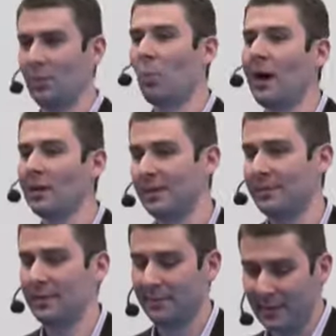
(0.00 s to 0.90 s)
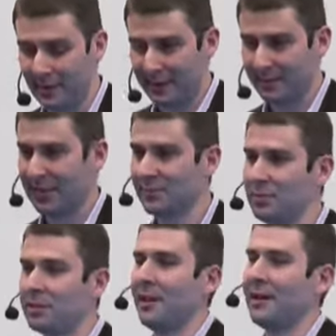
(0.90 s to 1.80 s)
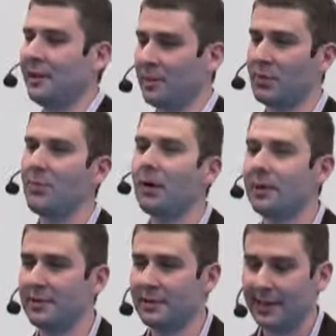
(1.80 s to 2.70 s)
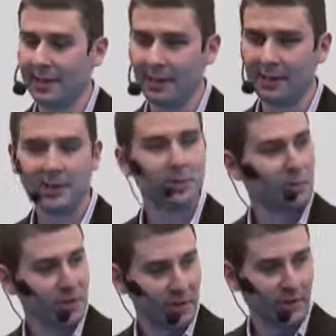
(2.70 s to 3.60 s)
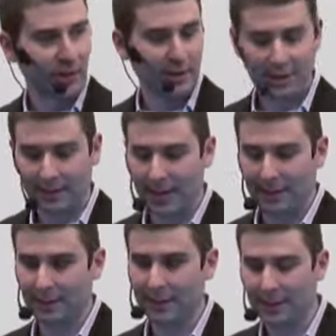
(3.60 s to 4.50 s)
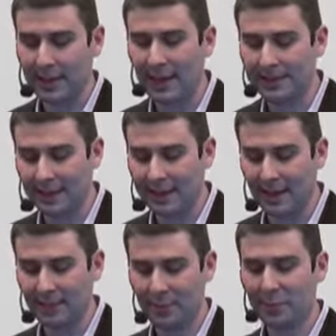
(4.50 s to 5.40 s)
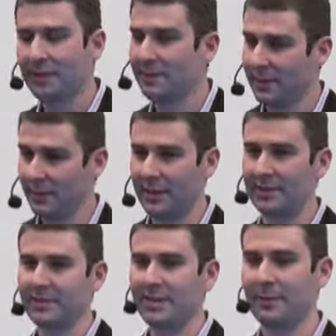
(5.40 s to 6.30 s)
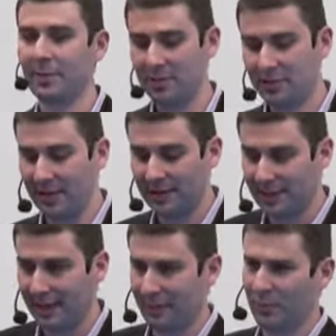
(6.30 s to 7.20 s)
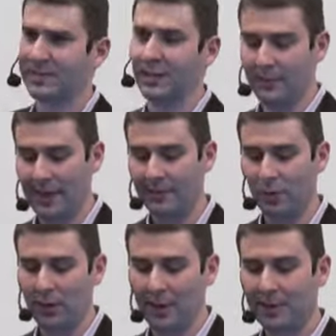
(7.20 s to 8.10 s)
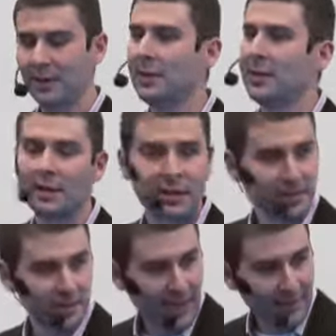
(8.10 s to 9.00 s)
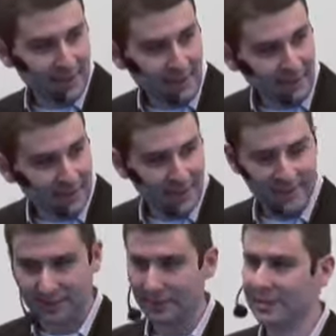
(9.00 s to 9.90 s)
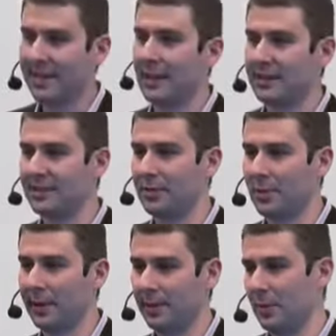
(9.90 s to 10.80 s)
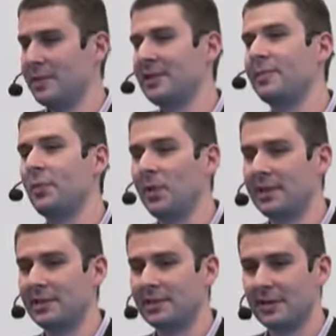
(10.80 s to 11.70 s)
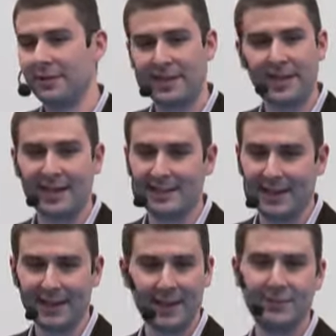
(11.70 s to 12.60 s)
Why are somebody reading this? That's what we're trying to do. We're marketers here. We're doing marketing collateral and content here, but we want people to understand what we're trying to sell and what's our main point. So we dive into number 6 is really tell a story. What's the point of the content?